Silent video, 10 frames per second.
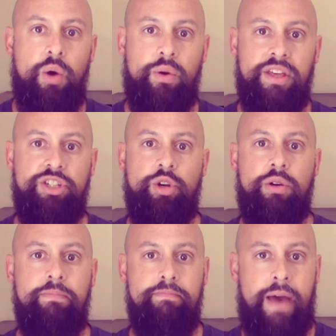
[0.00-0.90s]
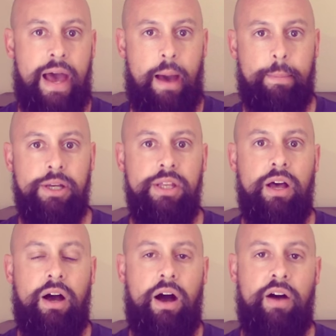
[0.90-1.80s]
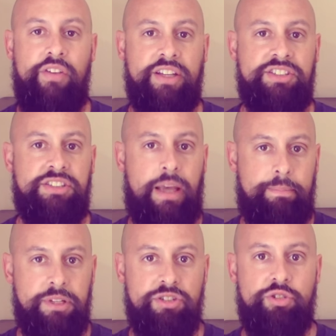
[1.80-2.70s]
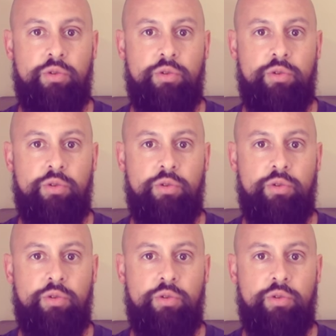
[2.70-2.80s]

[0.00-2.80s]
where they showed a map of acceptance